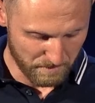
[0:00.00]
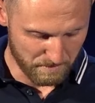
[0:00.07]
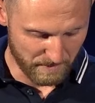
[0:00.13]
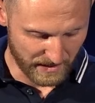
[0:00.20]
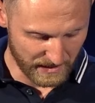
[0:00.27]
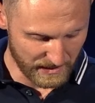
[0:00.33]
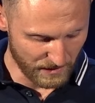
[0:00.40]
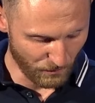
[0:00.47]

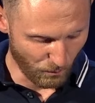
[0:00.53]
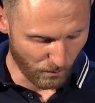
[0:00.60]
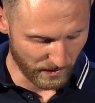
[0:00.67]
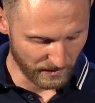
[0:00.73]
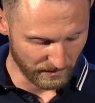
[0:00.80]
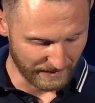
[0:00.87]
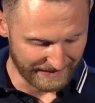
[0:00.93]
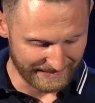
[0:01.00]
Many
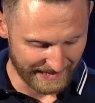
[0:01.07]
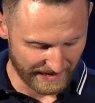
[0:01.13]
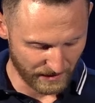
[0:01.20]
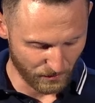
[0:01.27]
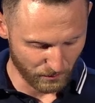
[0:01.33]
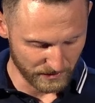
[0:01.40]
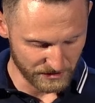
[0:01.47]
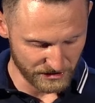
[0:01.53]
will
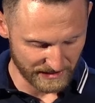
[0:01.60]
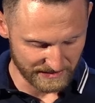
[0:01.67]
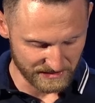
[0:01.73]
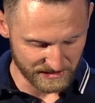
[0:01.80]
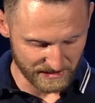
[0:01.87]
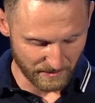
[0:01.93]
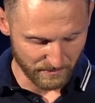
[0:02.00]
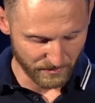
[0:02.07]
languish,
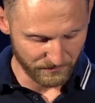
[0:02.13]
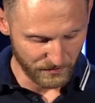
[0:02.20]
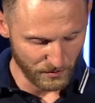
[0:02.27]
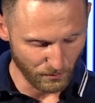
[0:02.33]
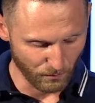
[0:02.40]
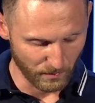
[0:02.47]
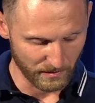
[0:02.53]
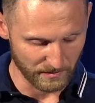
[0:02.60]
and some of
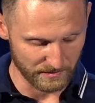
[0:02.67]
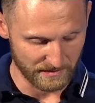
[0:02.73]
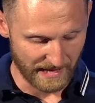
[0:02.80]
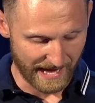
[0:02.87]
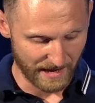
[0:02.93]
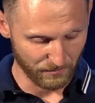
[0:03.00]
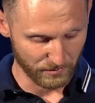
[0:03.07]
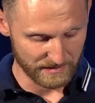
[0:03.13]
you will
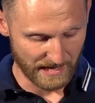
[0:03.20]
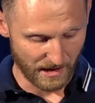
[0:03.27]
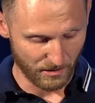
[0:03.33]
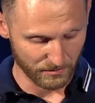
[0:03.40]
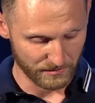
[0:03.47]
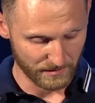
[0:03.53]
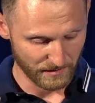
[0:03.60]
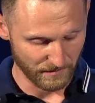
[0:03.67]
die
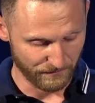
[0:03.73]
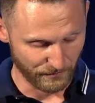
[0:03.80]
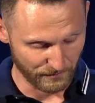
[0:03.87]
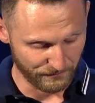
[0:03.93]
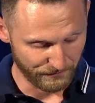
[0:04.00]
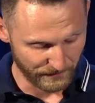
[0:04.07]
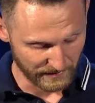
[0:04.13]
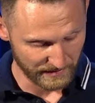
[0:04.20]
without
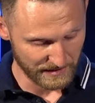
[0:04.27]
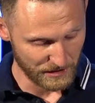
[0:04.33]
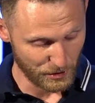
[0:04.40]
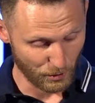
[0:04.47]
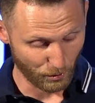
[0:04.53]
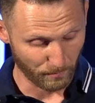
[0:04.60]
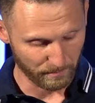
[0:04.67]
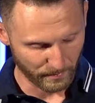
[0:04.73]
fulfilling
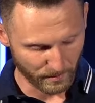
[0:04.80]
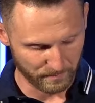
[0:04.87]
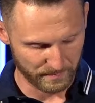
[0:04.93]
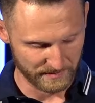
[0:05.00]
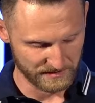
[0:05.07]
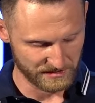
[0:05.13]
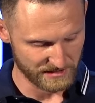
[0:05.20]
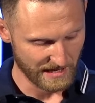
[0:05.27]
your
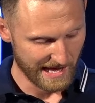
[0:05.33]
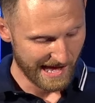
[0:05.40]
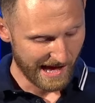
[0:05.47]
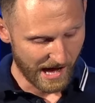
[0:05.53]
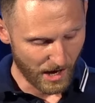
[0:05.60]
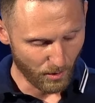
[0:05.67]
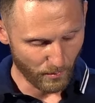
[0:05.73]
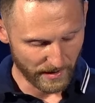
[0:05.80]
purpose.
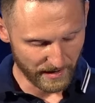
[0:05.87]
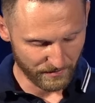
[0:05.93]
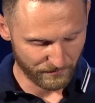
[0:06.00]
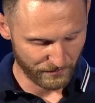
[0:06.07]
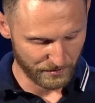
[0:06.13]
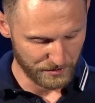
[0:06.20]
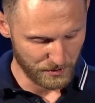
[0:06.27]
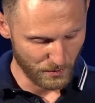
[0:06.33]

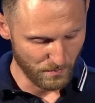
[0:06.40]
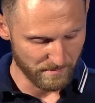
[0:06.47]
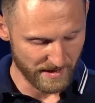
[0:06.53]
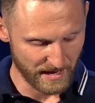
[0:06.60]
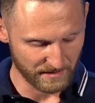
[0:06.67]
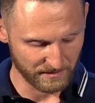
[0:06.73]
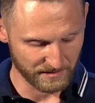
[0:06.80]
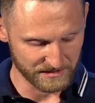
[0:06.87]
However, you
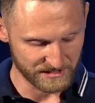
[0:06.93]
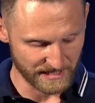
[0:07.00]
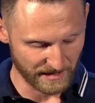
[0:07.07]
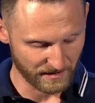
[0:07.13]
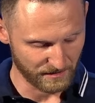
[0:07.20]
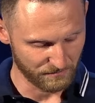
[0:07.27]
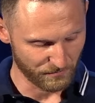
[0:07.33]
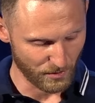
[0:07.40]
men on the
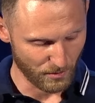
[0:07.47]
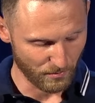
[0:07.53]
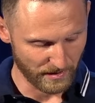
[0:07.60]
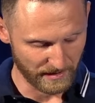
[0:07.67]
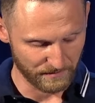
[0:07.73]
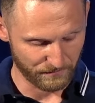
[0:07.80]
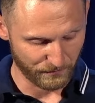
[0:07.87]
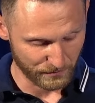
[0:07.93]
second row
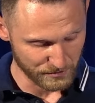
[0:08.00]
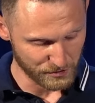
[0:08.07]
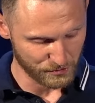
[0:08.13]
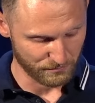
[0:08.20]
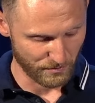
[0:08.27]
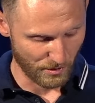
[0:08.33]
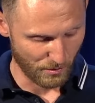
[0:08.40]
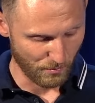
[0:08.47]
and
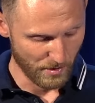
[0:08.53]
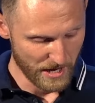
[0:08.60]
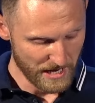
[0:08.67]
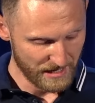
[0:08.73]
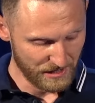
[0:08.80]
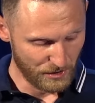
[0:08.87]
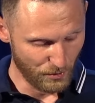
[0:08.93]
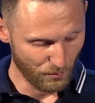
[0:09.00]
first row,
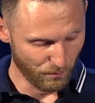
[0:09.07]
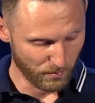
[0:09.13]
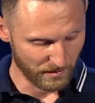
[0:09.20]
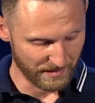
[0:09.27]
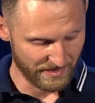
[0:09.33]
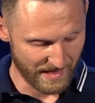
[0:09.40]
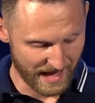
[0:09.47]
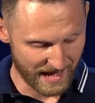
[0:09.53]
you
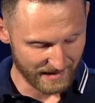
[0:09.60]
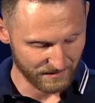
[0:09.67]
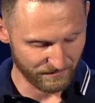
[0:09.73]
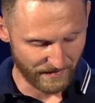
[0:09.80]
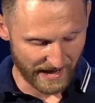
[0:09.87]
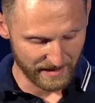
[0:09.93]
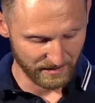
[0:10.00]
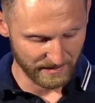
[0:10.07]
will not
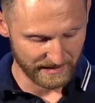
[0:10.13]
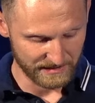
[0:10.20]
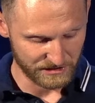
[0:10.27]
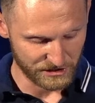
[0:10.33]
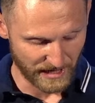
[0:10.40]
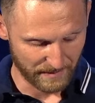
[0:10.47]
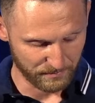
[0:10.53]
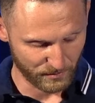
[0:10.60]

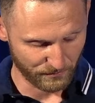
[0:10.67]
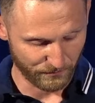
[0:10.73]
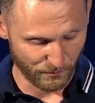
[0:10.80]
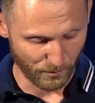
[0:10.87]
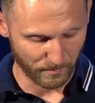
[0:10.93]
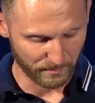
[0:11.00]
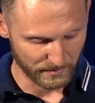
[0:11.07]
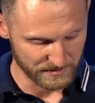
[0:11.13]
violate chapter
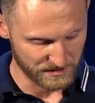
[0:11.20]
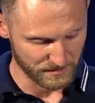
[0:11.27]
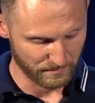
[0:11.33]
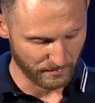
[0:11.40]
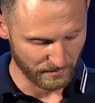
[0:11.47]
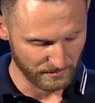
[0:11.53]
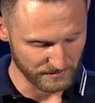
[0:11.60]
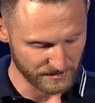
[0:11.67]
4
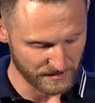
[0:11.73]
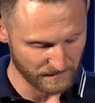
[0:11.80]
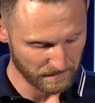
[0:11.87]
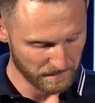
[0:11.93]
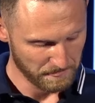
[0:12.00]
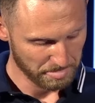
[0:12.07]
principles.